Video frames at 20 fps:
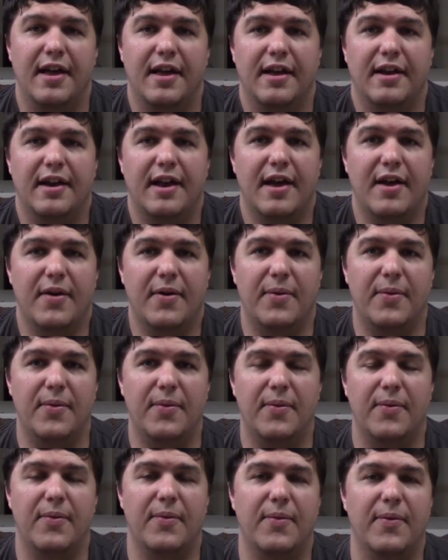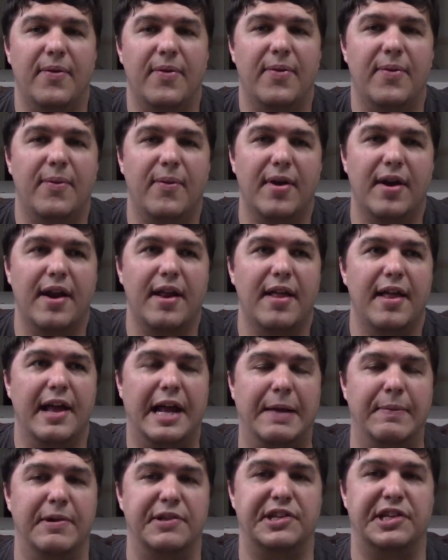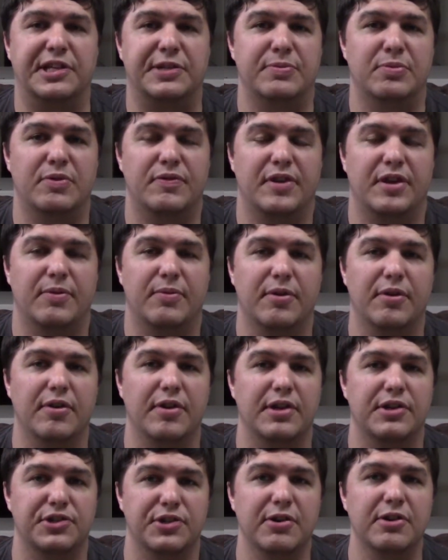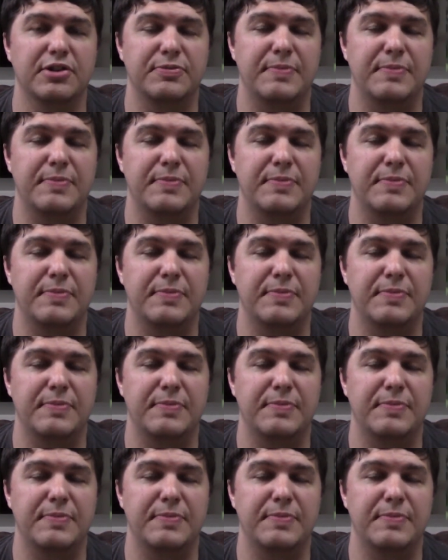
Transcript: Now, what I like about this movie, well, it stars